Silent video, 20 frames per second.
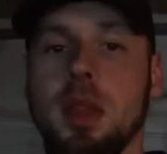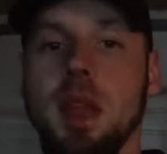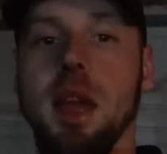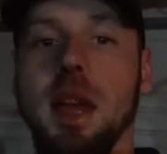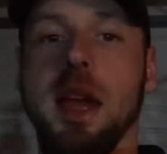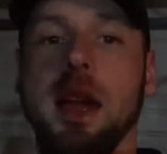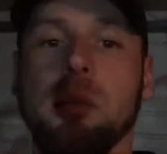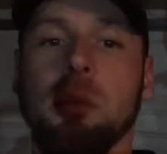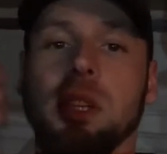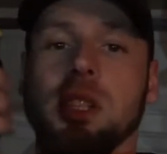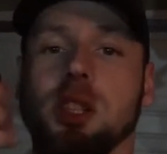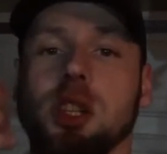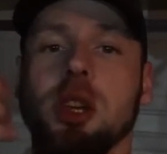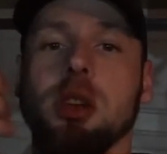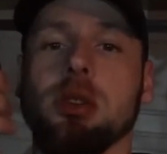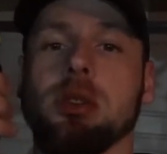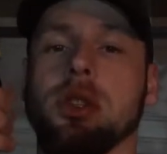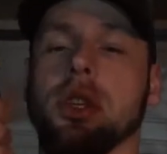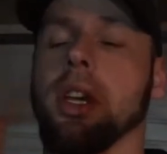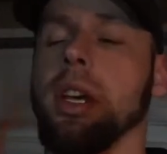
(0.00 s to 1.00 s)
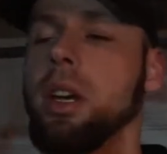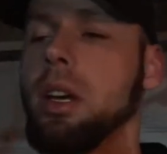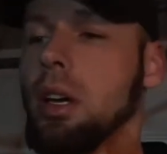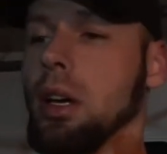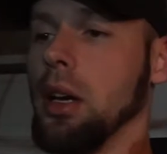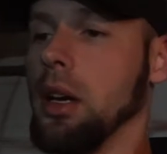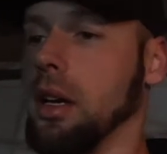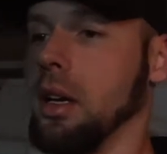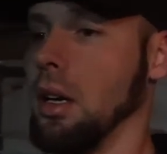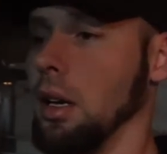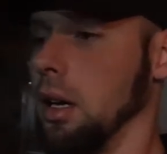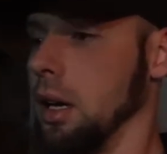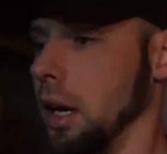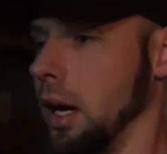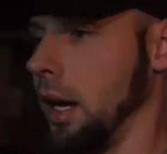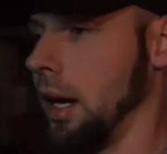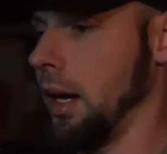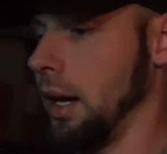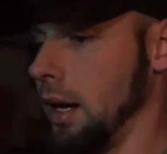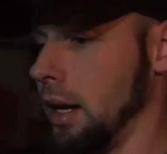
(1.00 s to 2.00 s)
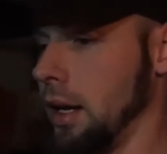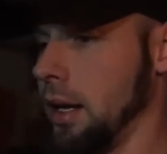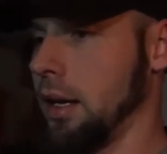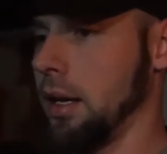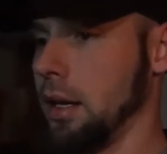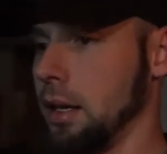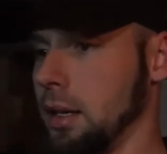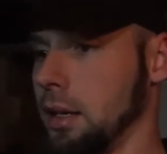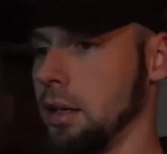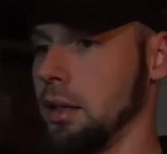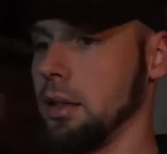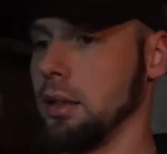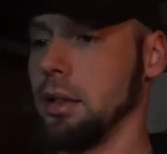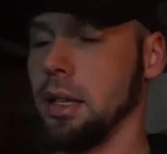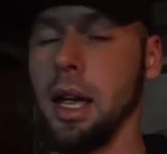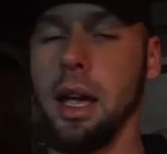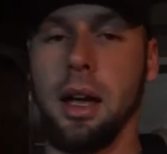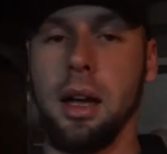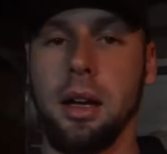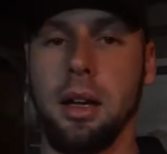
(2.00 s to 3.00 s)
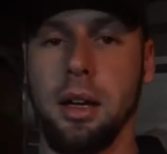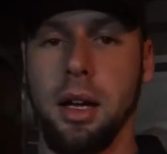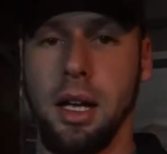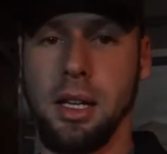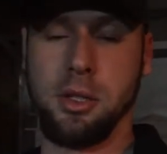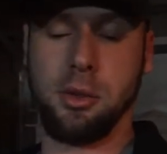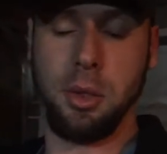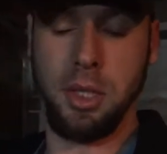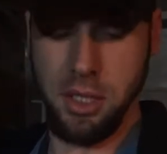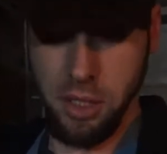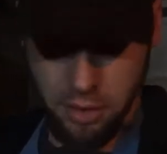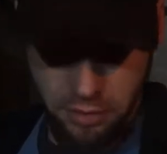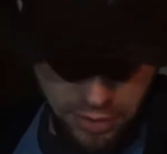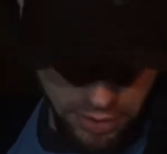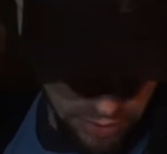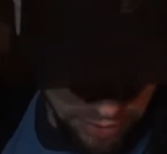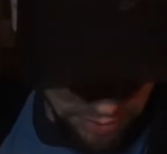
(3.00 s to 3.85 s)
I got my chooch and yeah, I switched over to,